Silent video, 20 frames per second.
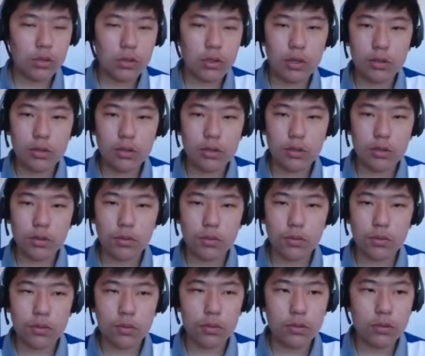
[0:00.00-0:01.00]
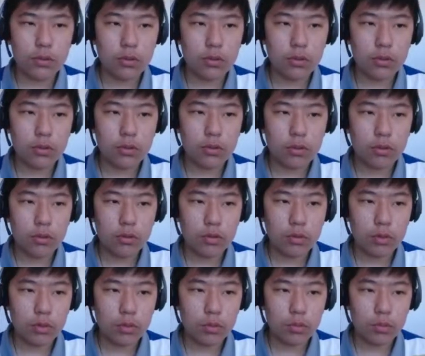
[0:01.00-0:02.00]
adults.
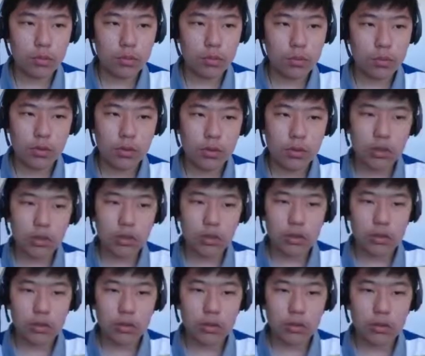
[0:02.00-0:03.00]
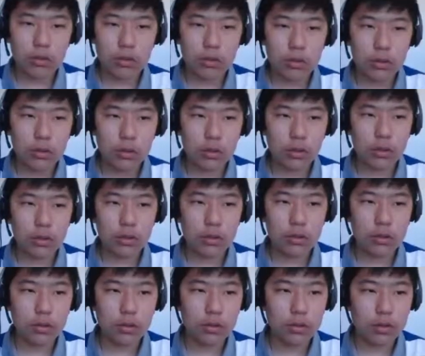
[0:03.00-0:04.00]
Green, blue, mostly adults,
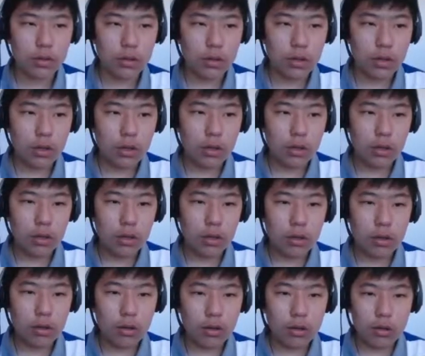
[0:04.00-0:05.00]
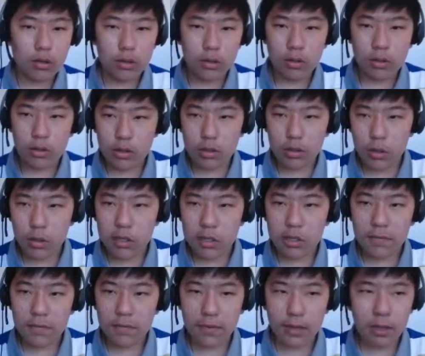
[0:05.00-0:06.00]
seniors. It's
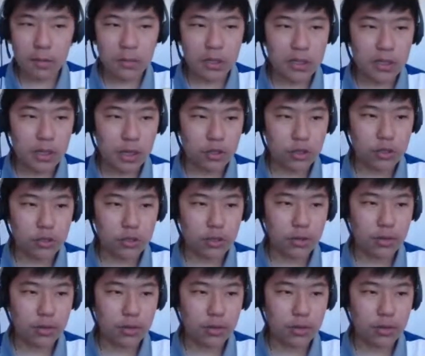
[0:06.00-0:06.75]
mostly families actually.